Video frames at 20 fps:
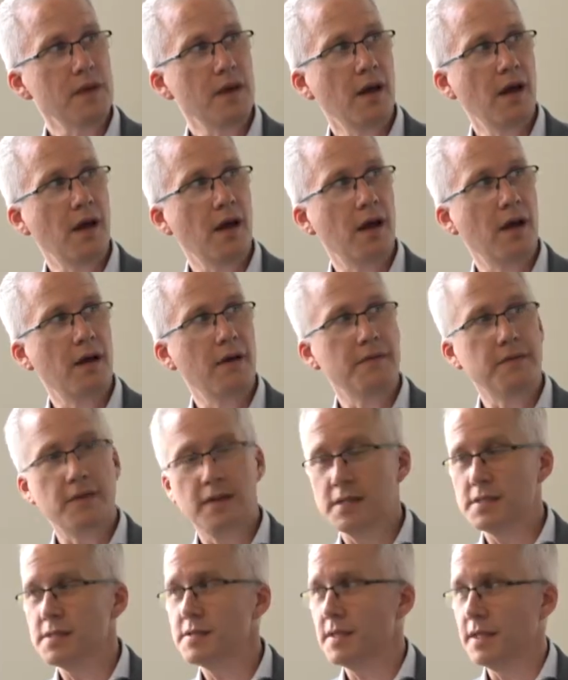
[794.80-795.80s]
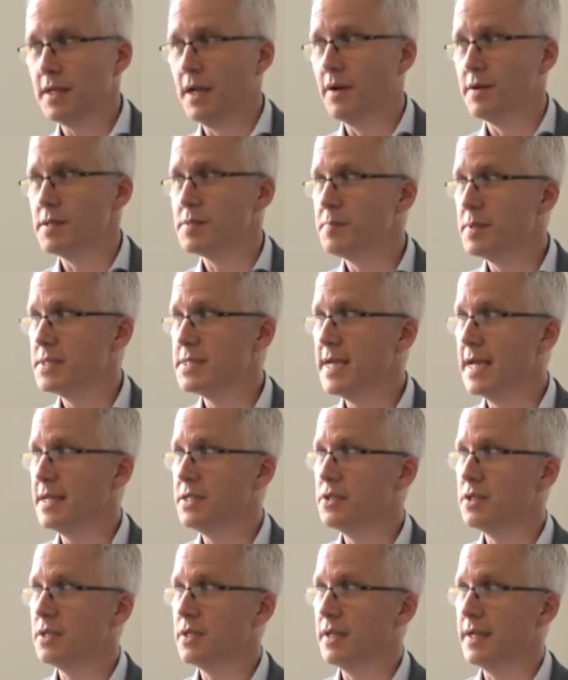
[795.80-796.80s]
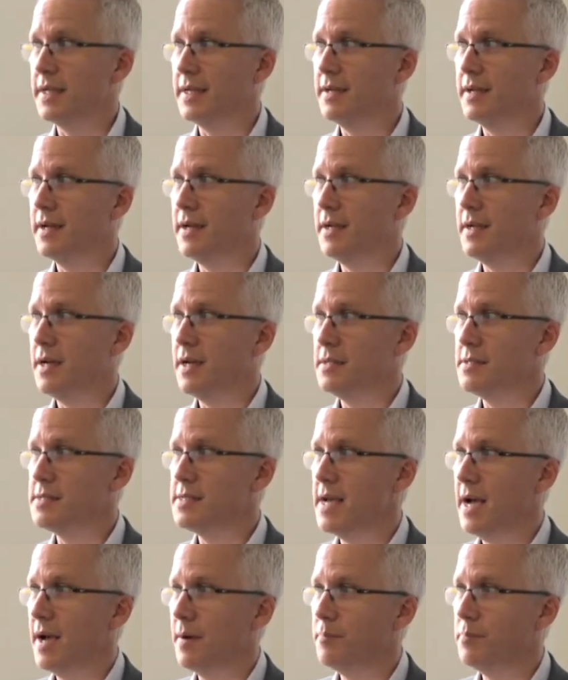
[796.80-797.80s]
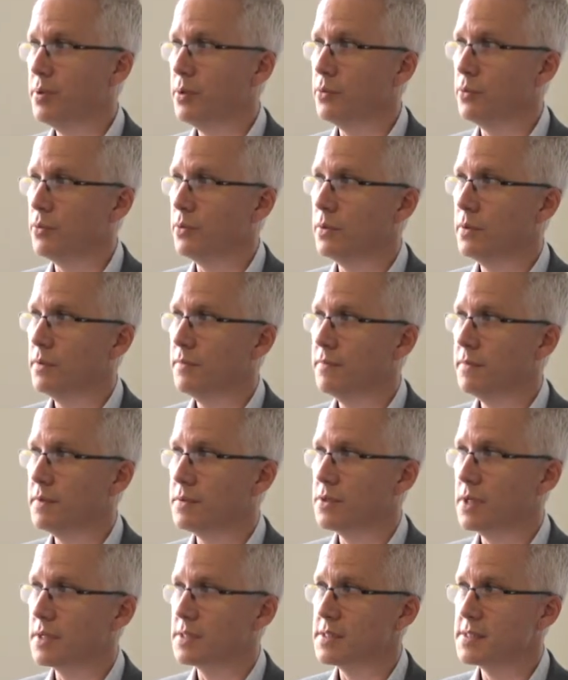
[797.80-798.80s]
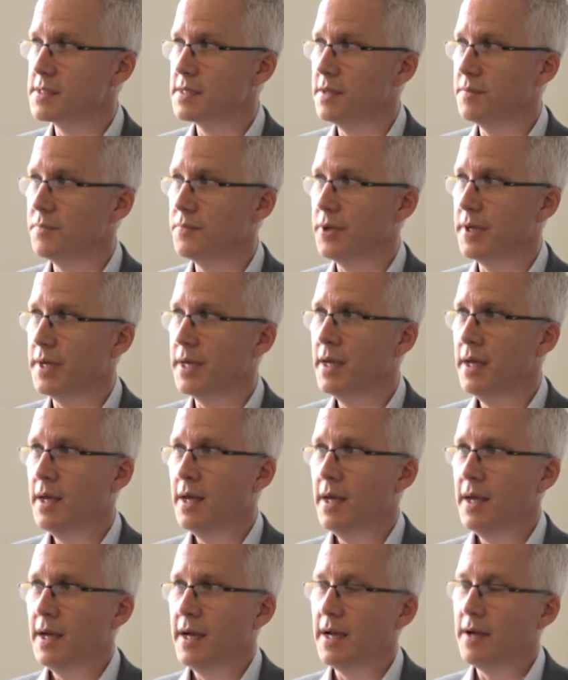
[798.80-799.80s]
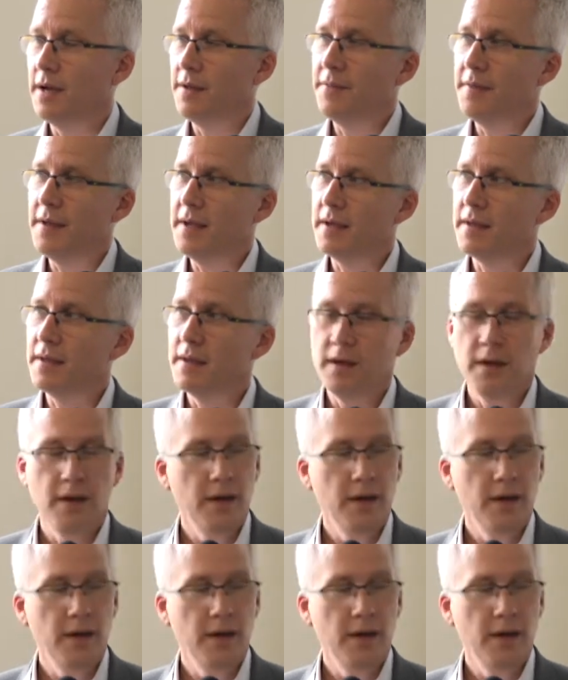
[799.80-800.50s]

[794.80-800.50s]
it's potentially an untapped pool for drug discovery. And I think